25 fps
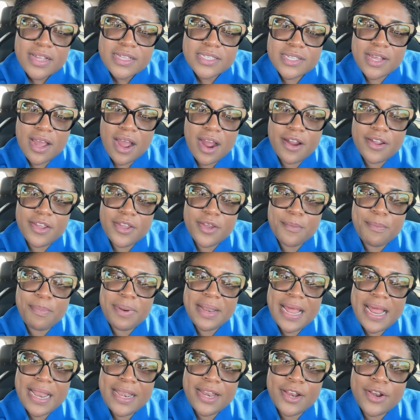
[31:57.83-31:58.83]
So are you
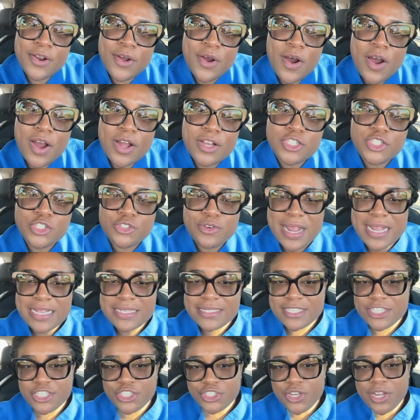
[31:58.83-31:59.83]
planning on
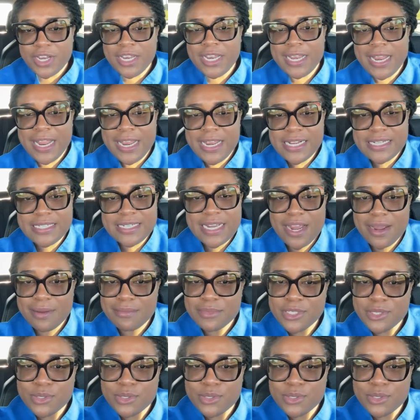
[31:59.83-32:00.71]
transitioning anytime